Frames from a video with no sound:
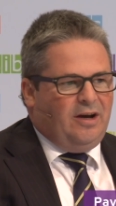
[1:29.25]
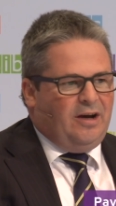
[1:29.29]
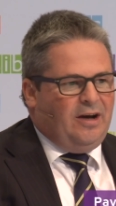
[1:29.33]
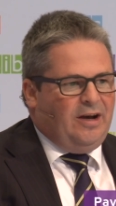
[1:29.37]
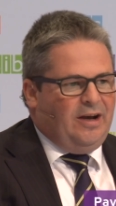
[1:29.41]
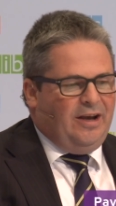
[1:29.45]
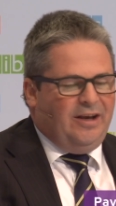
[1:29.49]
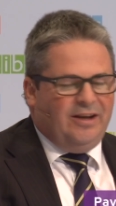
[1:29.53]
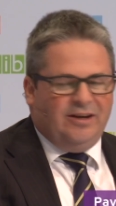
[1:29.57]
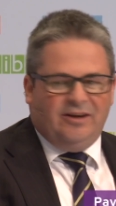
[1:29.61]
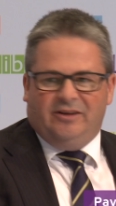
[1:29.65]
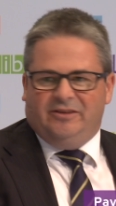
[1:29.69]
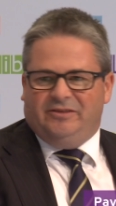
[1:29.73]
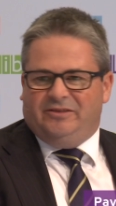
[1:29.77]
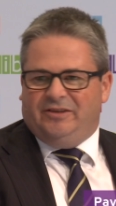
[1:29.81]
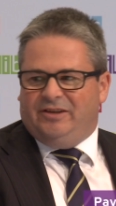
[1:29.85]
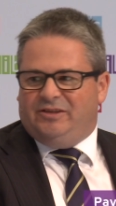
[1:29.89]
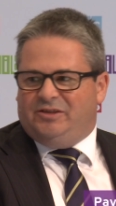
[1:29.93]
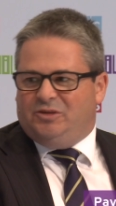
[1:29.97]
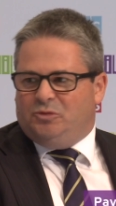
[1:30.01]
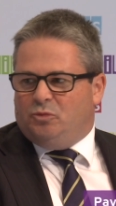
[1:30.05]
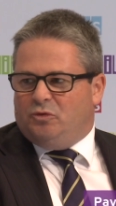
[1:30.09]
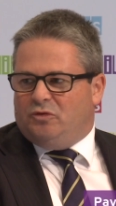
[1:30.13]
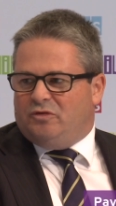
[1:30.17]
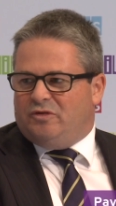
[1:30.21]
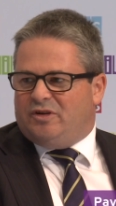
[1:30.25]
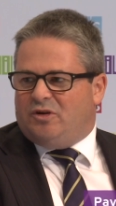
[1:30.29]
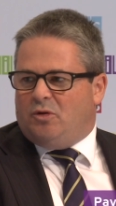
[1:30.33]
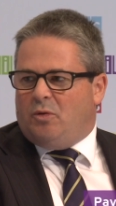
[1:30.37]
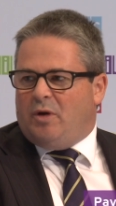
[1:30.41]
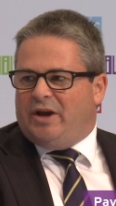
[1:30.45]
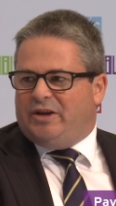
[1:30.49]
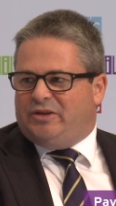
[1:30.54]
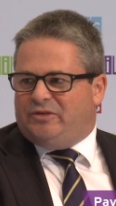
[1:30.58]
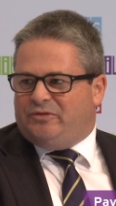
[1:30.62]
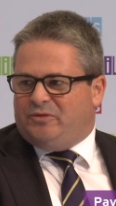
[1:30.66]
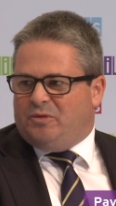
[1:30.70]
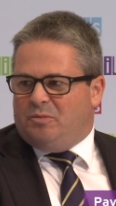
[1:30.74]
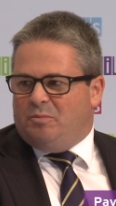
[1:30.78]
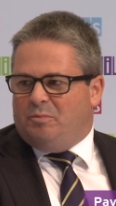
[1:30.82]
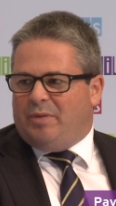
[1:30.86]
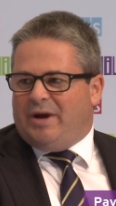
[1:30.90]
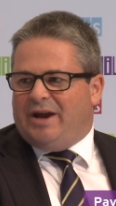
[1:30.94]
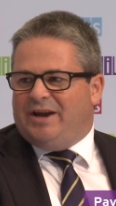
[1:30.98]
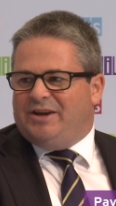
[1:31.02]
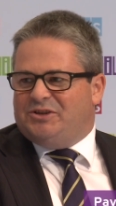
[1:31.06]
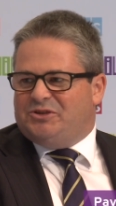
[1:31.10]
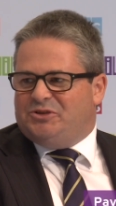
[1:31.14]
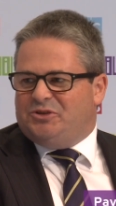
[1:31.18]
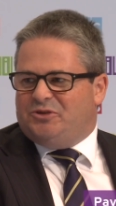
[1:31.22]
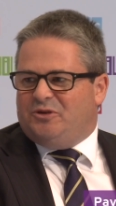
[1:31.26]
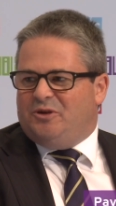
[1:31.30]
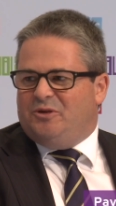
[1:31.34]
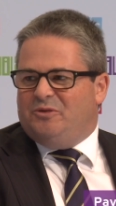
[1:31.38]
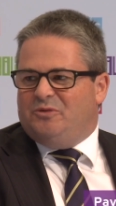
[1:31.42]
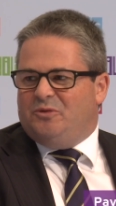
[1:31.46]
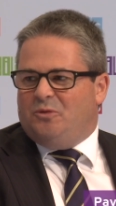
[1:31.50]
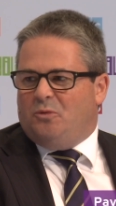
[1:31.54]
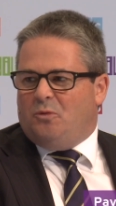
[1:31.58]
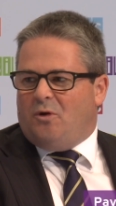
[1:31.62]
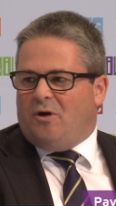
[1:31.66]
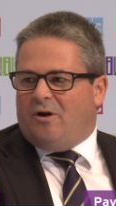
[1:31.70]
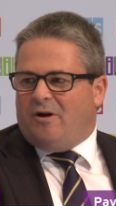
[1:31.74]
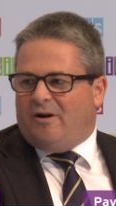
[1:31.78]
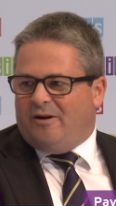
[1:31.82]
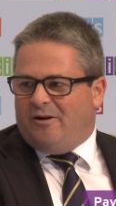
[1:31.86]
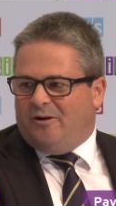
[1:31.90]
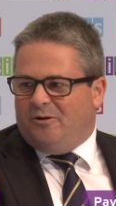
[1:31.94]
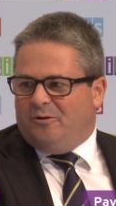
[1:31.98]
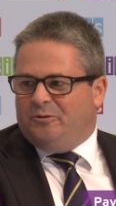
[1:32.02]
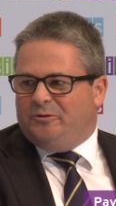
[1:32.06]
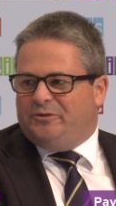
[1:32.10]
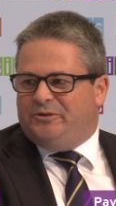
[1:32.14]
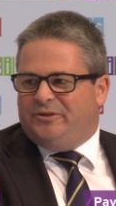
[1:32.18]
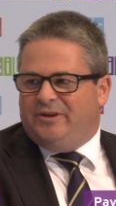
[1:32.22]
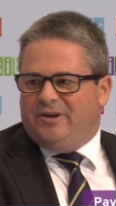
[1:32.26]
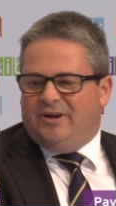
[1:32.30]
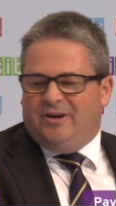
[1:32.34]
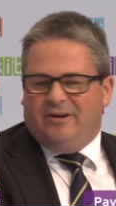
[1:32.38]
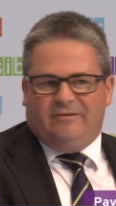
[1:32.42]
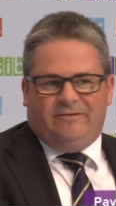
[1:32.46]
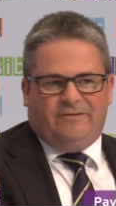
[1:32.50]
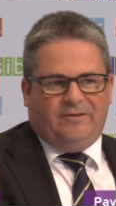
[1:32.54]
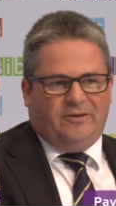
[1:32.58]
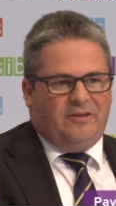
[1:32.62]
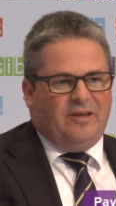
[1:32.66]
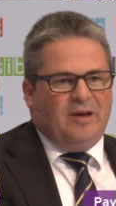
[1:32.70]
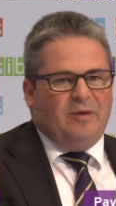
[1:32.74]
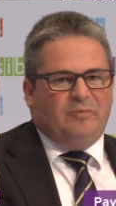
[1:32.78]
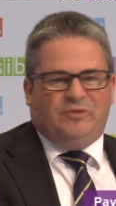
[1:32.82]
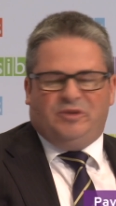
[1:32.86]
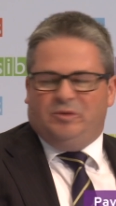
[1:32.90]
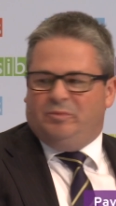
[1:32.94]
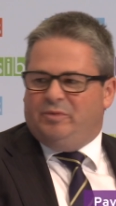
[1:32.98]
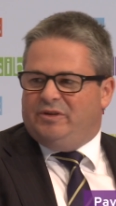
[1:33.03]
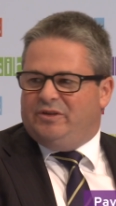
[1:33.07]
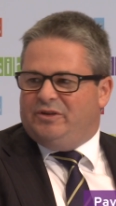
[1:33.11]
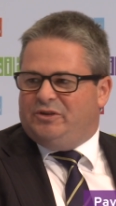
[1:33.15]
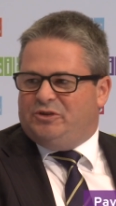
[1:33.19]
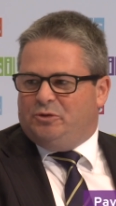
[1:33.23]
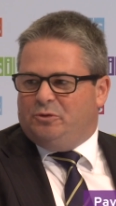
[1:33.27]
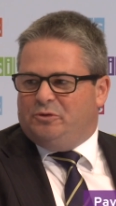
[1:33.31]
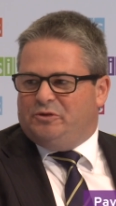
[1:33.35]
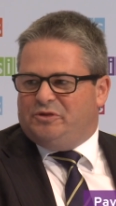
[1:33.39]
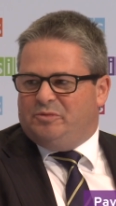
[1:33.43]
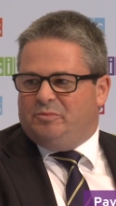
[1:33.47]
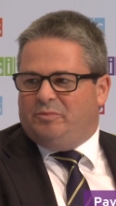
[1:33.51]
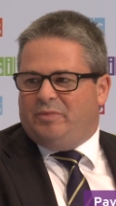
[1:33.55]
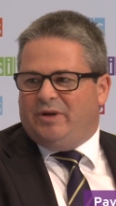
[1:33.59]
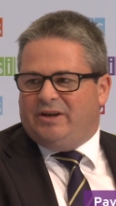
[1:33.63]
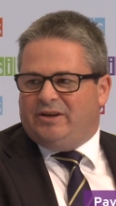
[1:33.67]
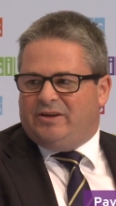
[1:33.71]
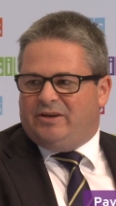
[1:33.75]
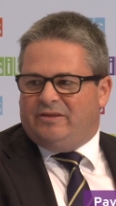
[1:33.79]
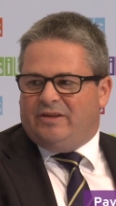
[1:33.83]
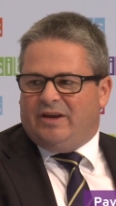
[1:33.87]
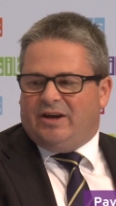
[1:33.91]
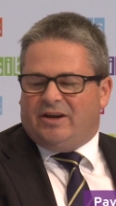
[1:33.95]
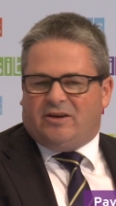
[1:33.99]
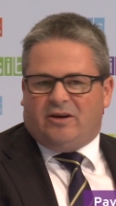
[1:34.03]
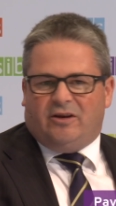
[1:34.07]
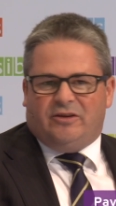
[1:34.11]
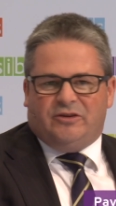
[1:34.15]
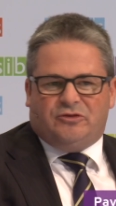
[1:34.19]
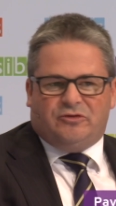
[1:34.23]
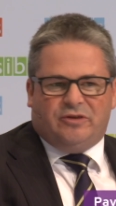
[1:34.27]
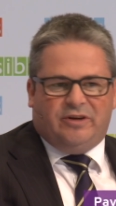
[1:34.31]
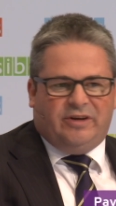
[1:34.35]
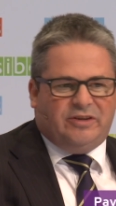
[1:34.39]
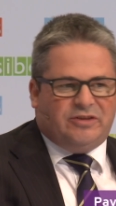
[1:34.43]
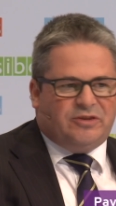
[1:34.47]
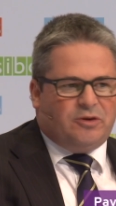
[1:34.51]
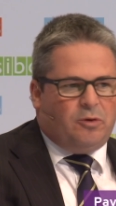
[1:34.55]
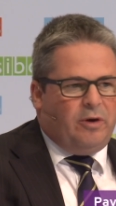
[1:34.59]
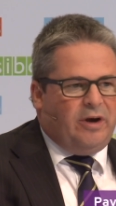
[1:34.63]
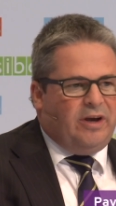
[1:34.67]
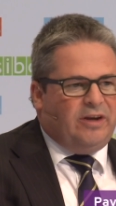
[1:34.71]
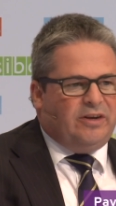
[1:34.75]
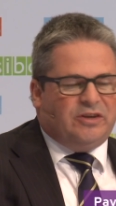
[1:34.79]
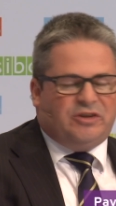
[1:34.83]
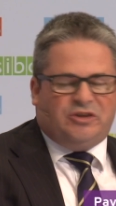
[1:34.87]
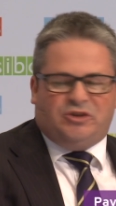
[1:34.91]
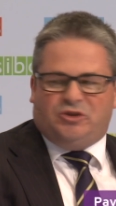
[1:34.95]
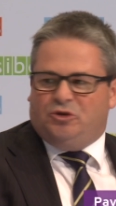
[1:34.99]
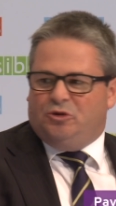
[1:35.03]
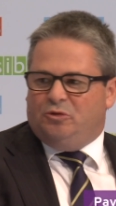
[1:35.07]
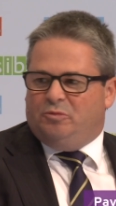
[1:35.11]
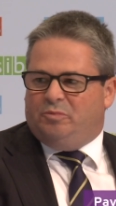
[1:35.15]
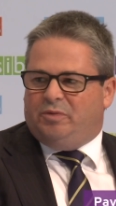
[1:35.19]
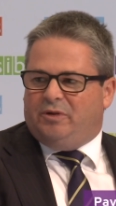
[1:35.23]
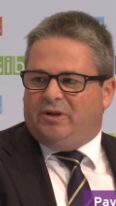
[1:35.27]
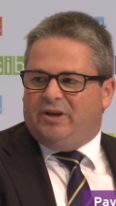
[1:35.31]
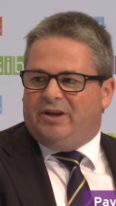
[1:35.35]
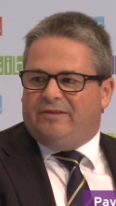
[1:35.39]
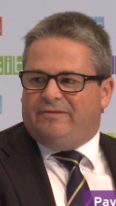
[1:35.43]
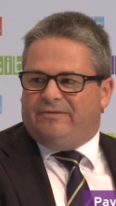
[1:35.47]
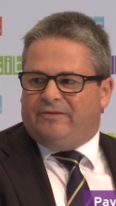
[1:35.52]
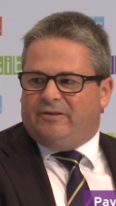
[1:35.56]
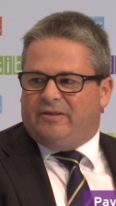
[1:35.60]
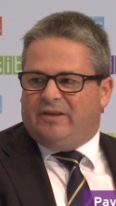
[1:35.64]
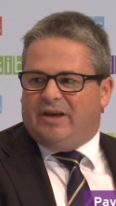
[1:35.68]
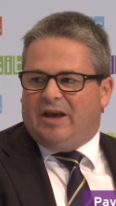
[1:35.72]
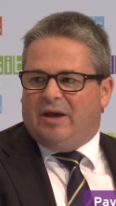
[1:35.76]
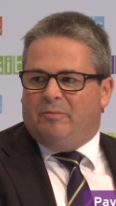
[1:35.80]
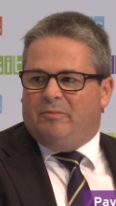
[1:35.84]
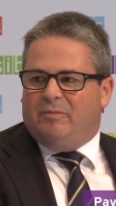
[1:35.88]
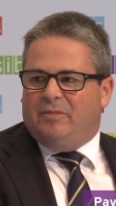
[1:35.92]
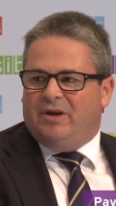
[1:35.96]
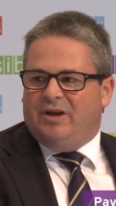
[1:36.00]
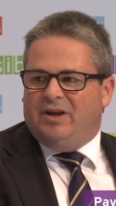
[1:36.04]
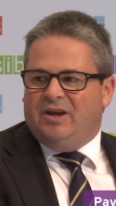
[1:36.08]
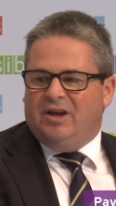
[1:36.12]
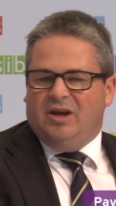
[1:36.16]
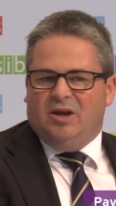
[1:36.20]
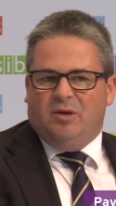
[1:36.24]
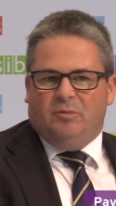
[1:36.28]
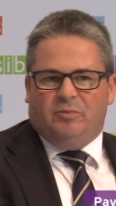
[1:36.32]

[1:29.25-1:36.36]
uh, inundated with requests from banks around the world for them to be the chosen bank in that country. And it's quite an astute play for them